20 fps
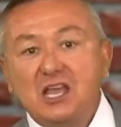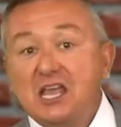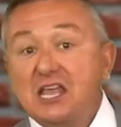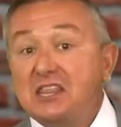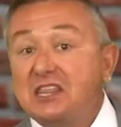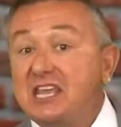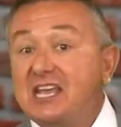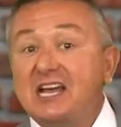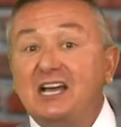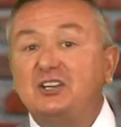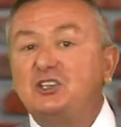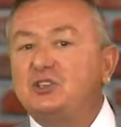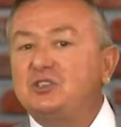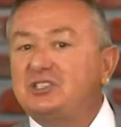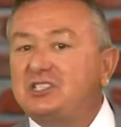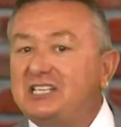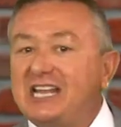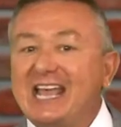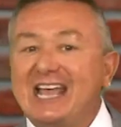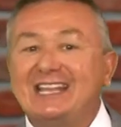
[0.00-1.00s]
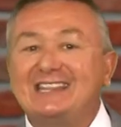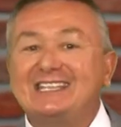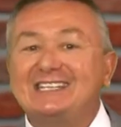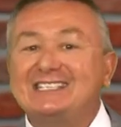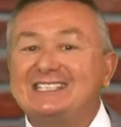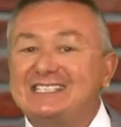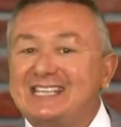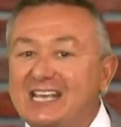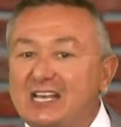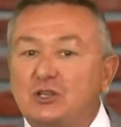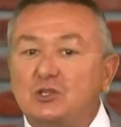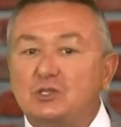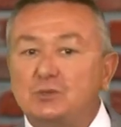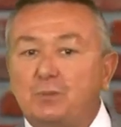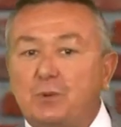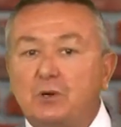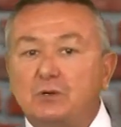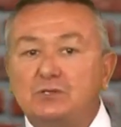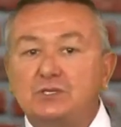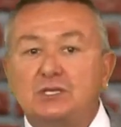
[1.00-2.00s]
They understand the
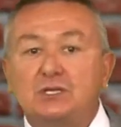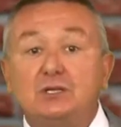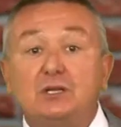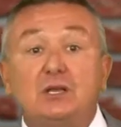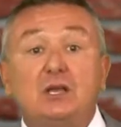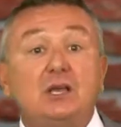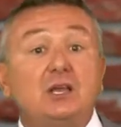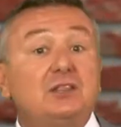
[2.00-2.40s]
salesperson